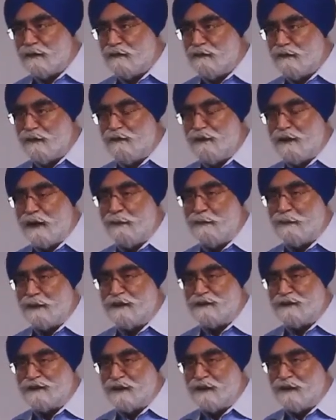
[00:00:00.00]

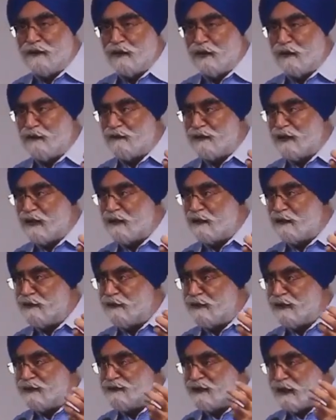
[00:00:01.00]
50% of the
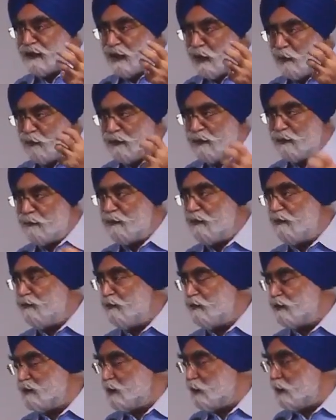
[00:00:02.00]
countries accountable
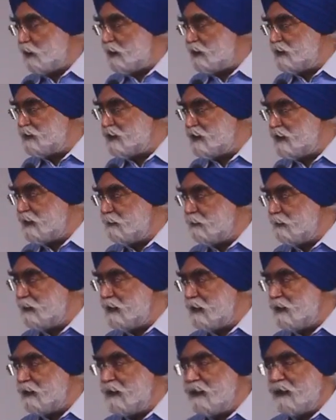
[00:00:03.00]
for the world
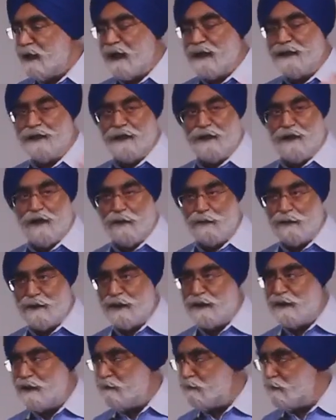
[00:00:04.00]
GDP had
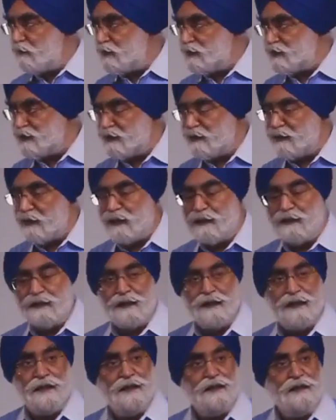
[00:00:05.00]
adopted inflation
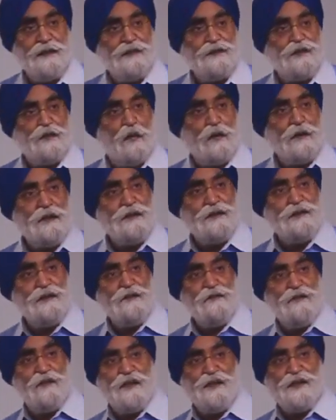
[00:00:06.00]
targeting. So what is
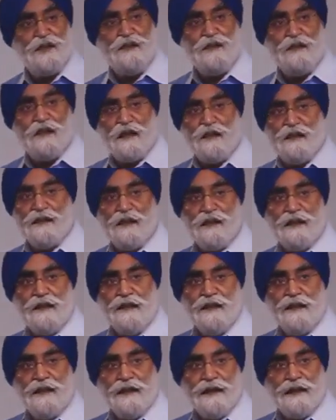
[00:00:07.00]
inflation targeting?
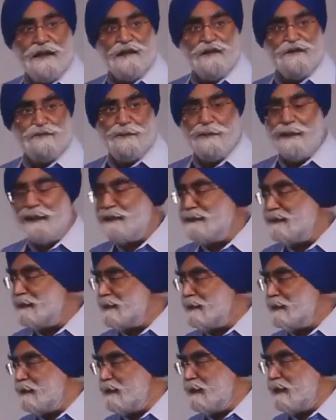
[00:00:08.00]
It is
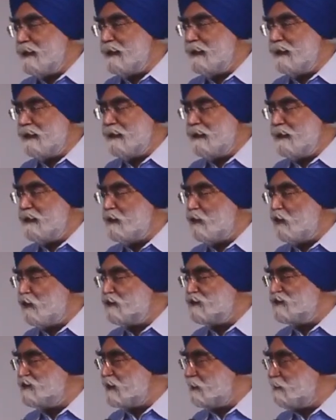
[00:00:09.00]
basically a
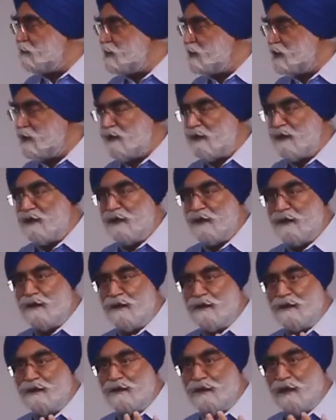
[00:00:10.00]
conceptual
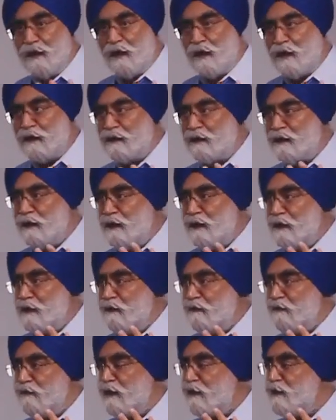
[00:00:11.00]
thought
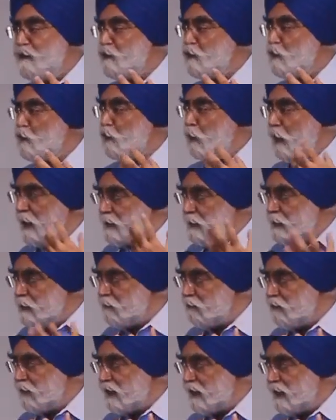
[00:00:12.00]
where you
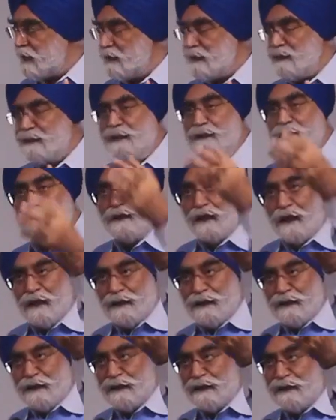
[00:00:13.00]
quantify the
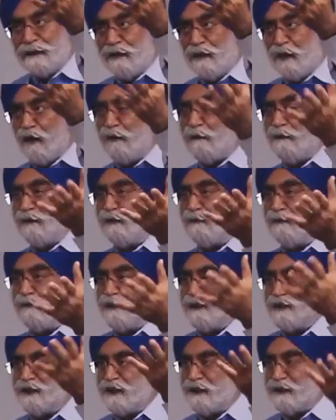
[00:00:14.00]
target of
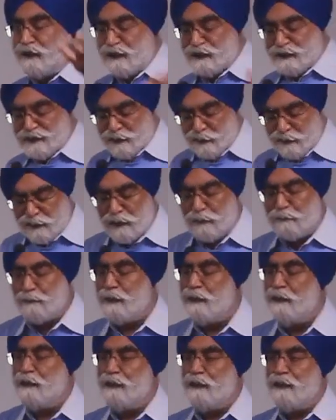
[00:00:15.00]
inflation days to come.
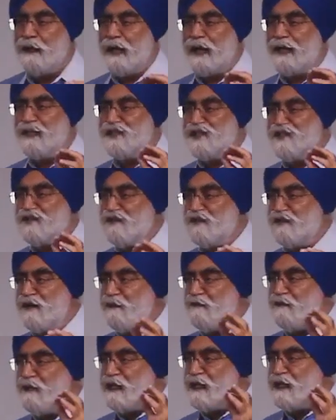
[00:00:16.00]

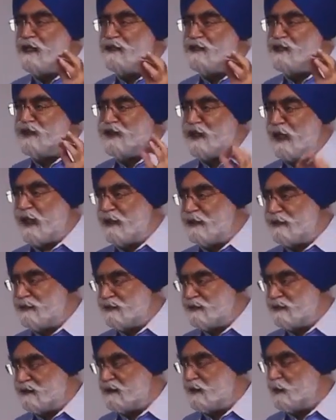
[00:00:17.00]
Extremely
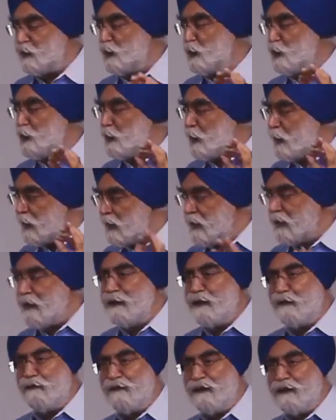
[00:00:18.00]
challenging, very
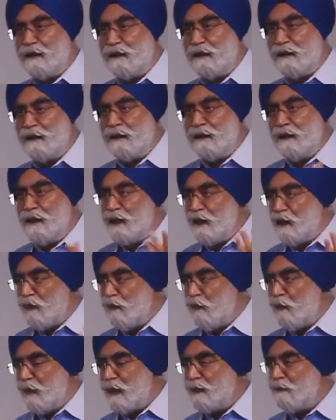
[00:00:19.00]
difficult.
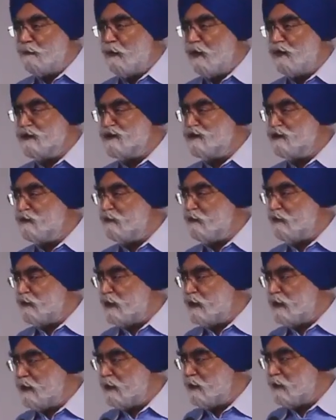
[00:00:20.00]
One monsoon
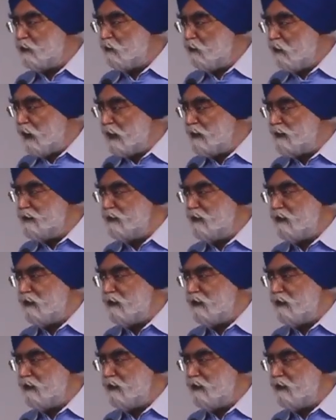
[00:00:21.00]
failure, one